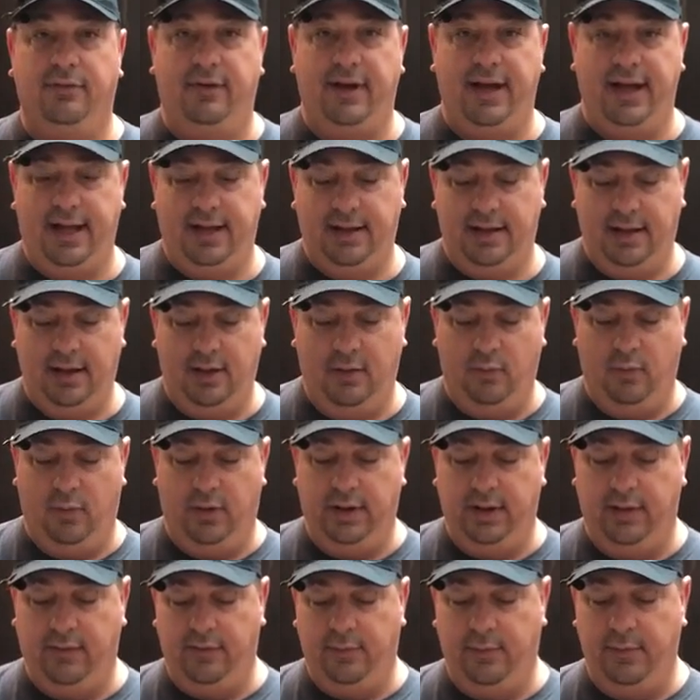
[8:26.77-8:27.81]
fat, and
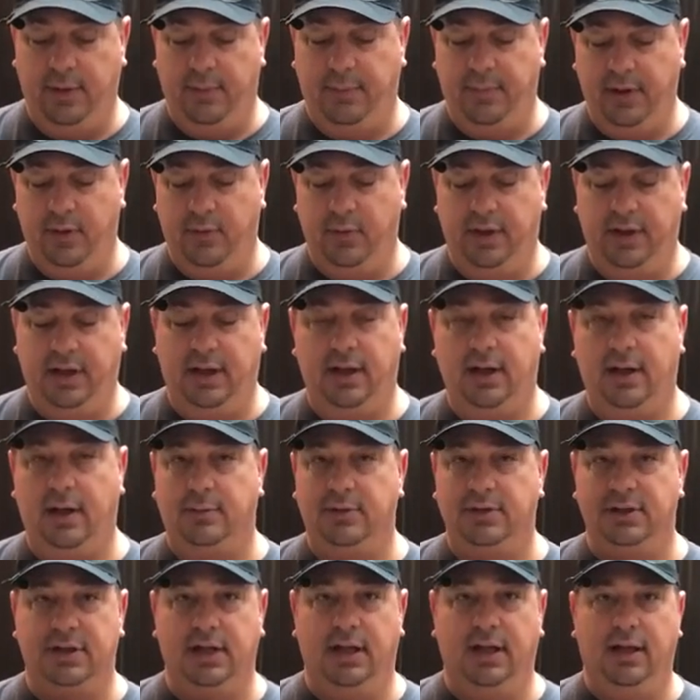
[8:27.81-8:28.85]
one of them, the big one here, I'm
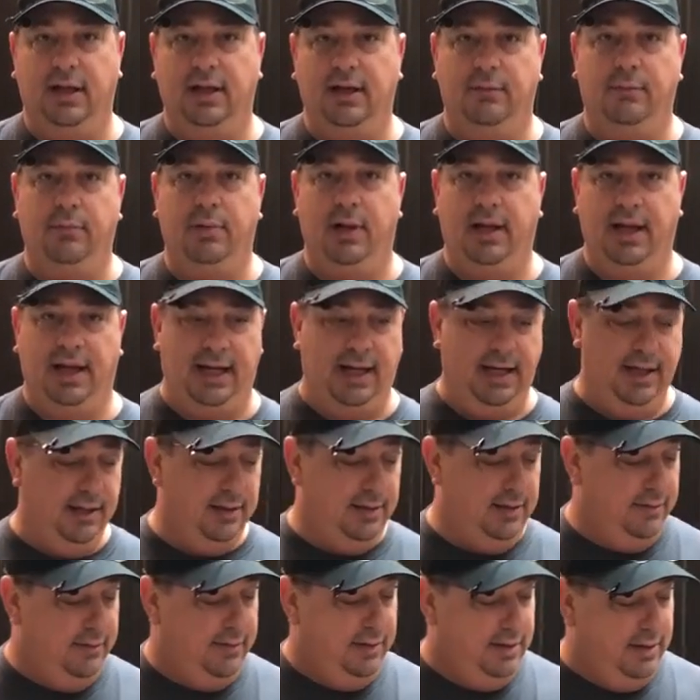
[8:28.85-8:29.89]
just going to leave plain.
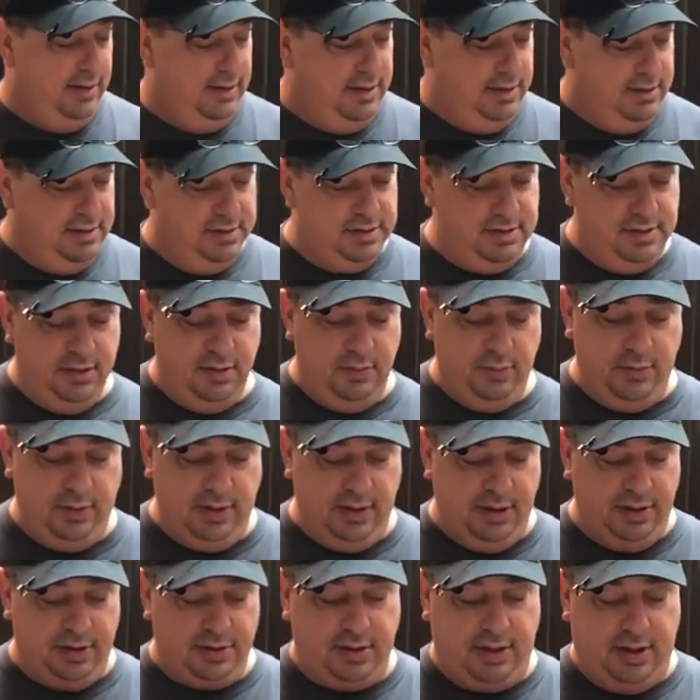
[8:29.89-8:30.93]
So we're
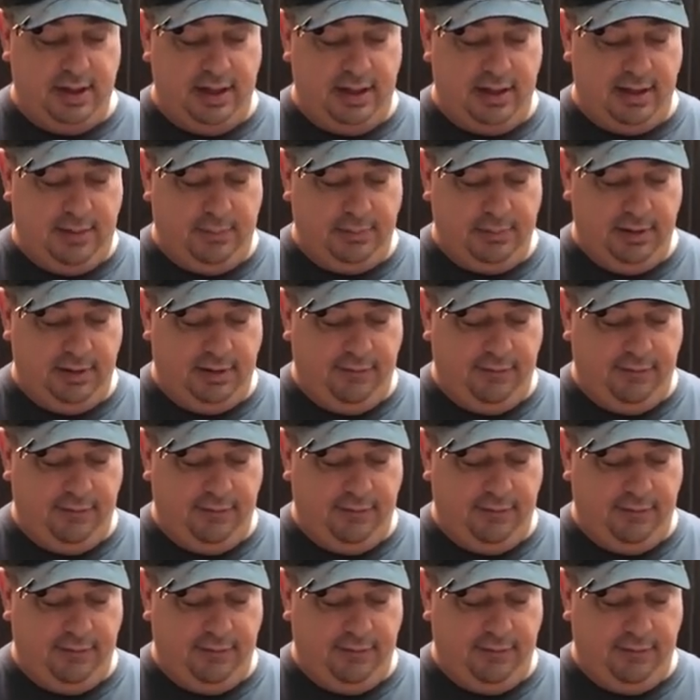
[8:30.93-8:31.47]
going to try a couple